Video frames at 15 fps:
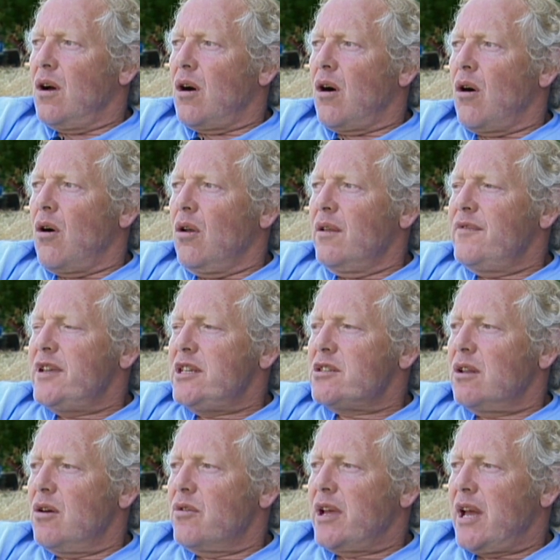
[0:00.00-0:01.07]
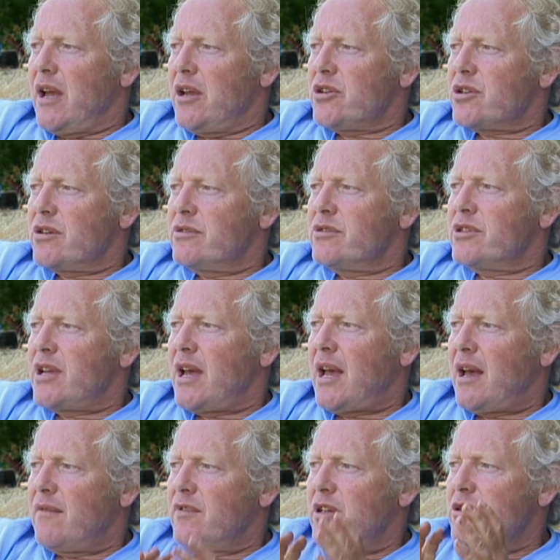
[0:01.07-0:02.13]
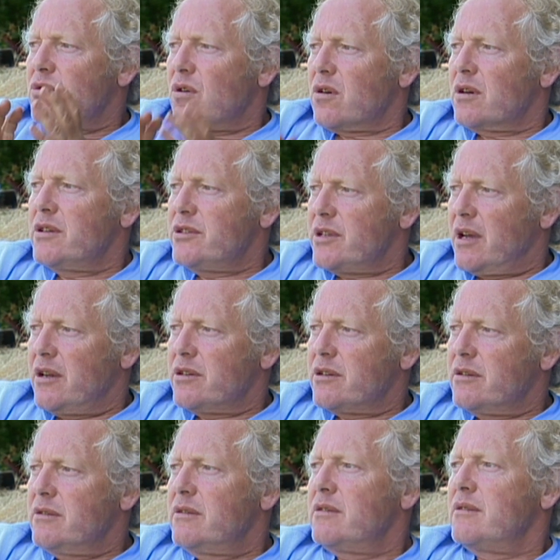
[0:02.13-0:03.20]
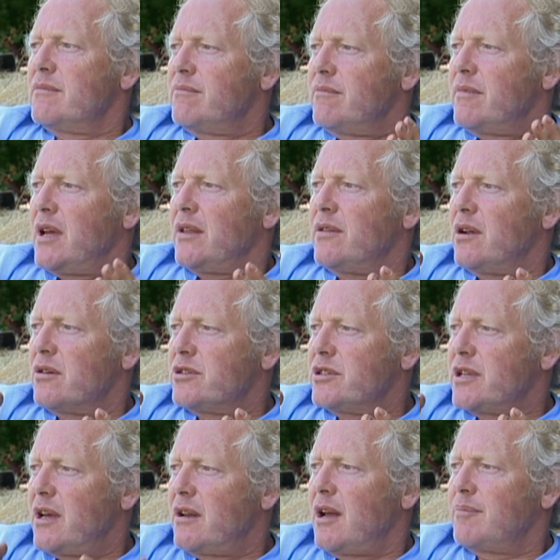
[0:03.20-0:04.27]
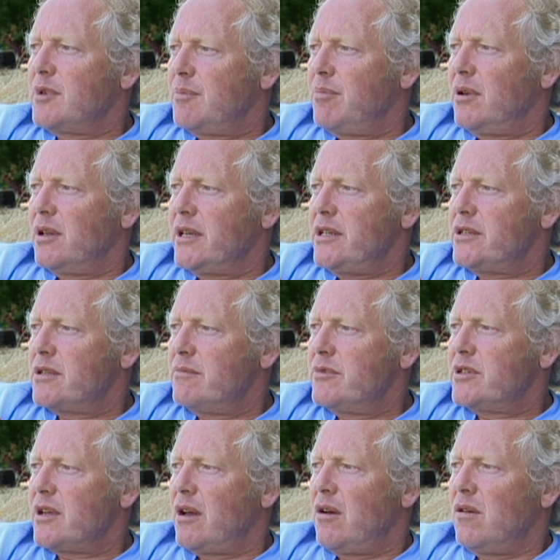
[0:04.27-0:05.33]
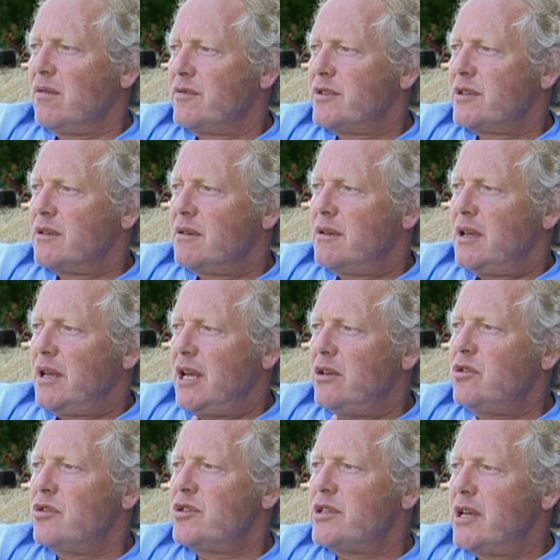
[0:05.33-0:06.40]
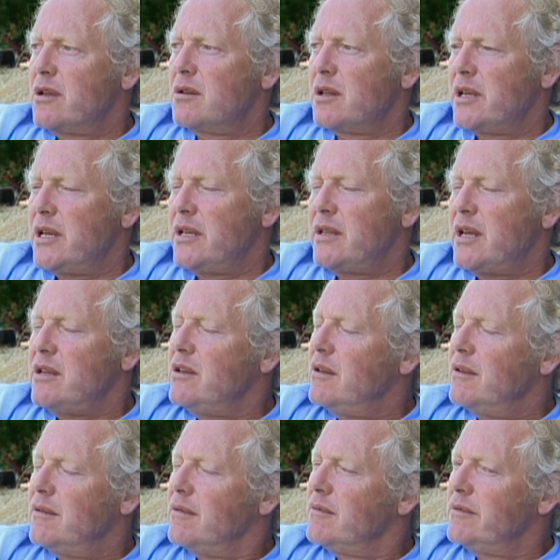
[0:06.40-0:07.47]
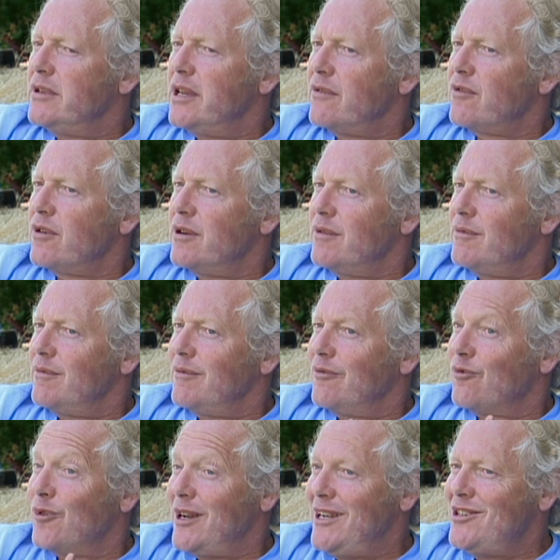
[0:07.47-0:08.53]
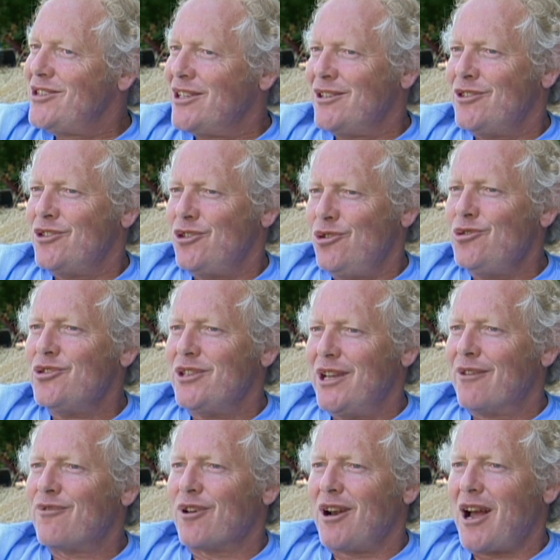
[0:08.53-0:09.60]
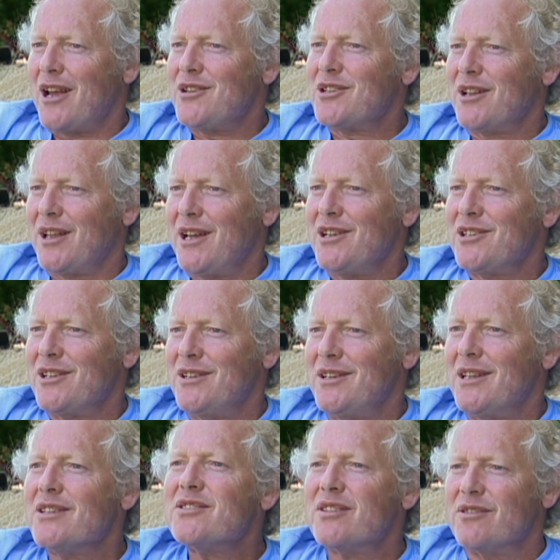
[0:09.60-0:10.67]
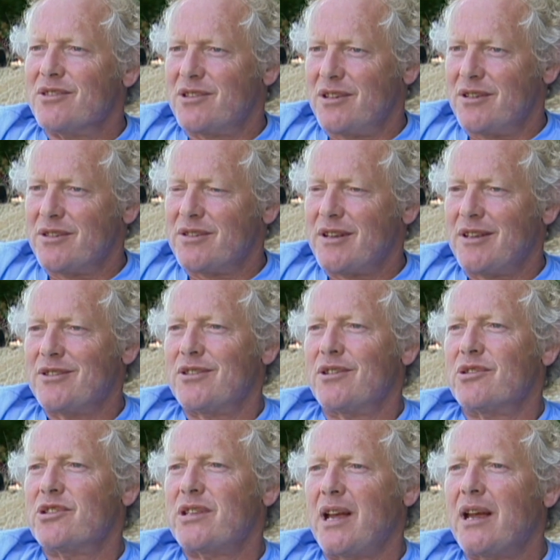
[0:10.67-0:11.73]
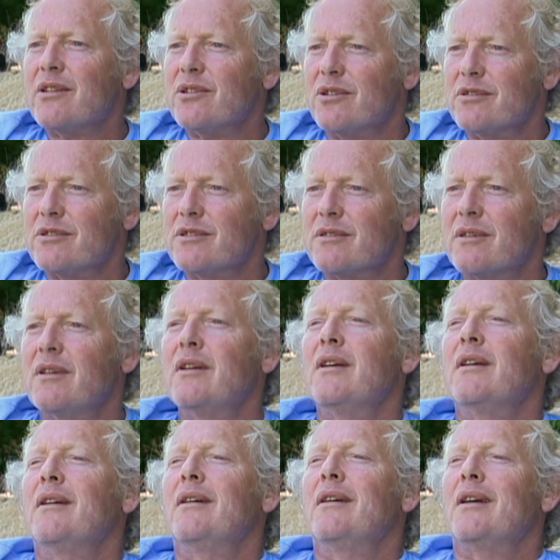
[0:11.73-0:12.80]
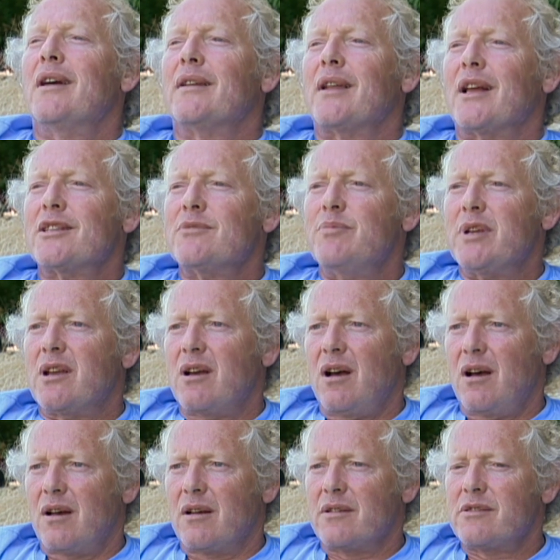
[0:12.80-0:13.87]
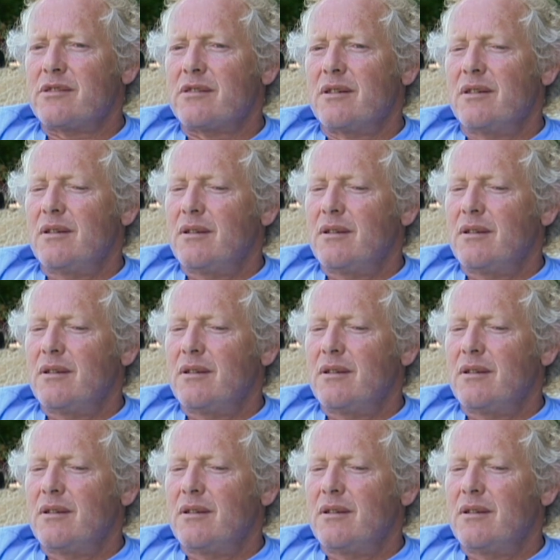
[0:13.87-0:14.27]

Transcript: all of these locations have these organizations, and they're set up to police themselves. Interestingly, they, different regions use different isolation distances as their standards, and that's because